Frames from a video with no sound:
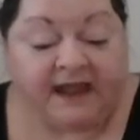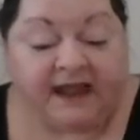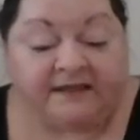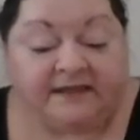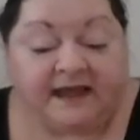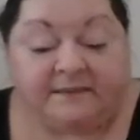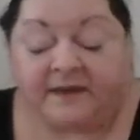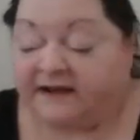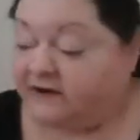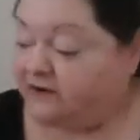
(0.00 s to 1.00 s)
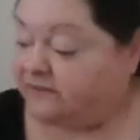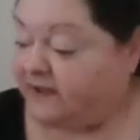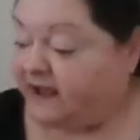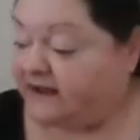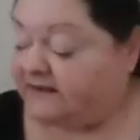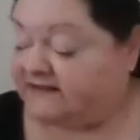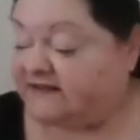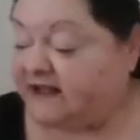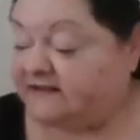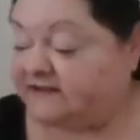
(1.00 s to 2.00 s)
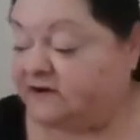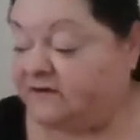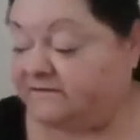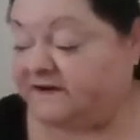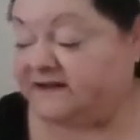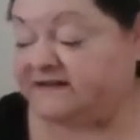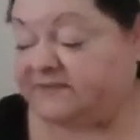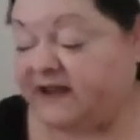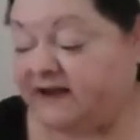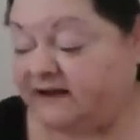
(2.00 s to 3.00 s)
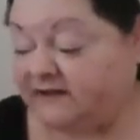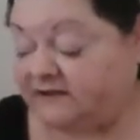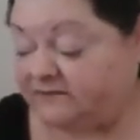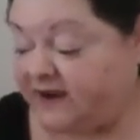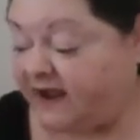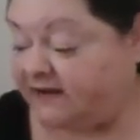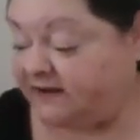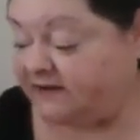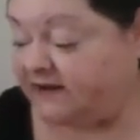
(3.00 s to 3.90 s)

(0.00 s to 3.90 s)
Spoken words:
And then my son's girlfriend's blanket, the red,